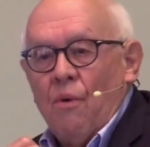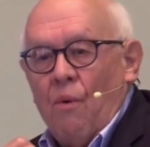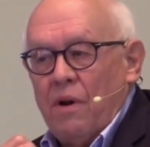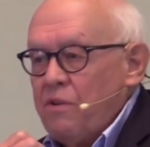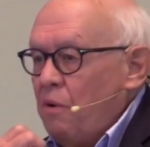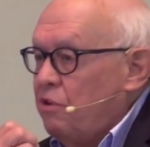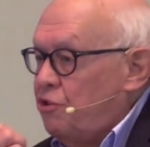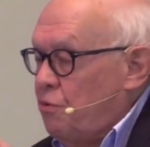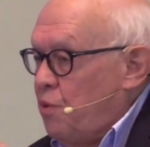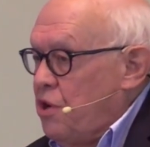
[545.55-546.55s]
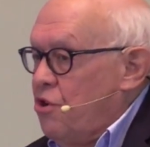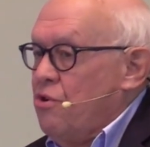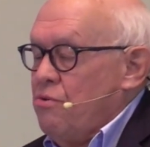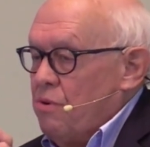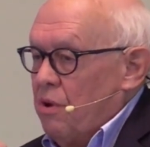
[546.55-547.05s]
What should we
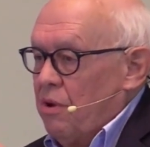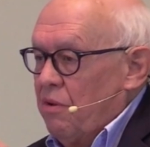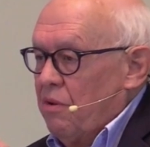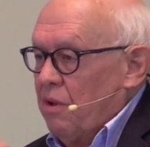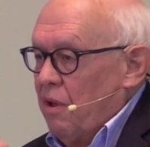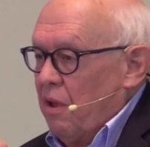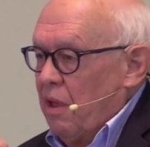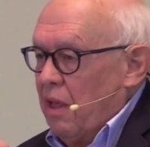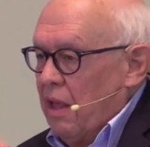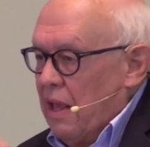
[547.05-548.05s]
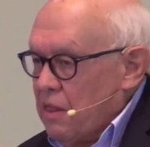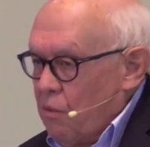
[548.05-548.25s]
do in